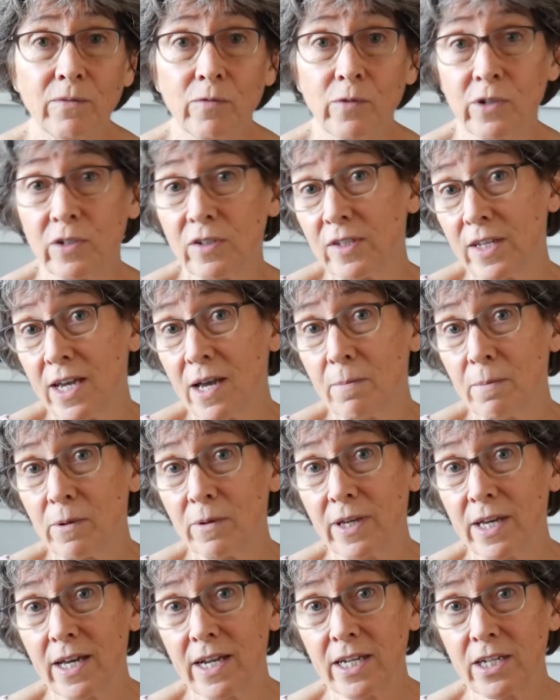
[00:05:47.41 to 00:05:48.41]
For
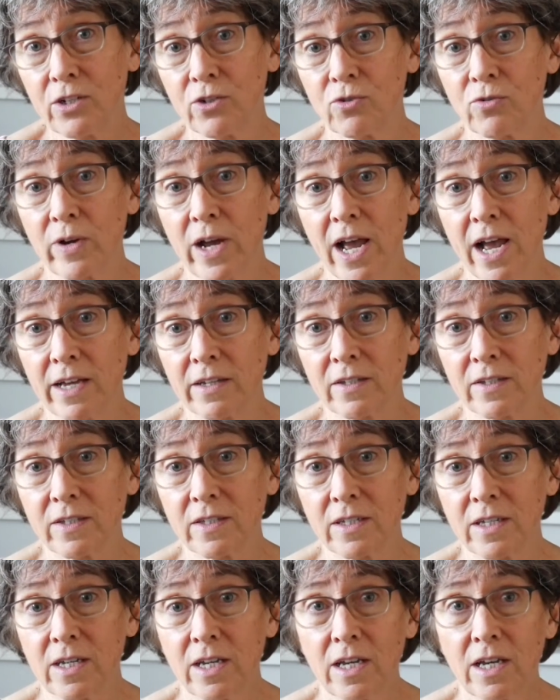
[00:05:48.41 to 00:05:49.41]
example, getting
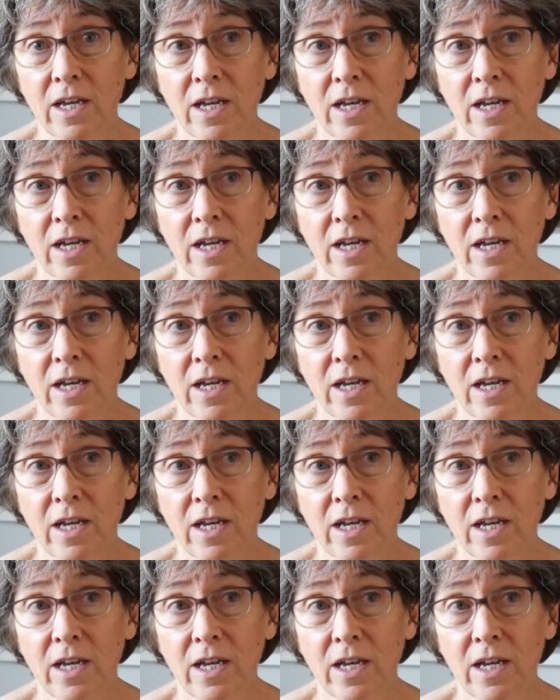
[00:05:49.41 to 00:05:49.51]
dressed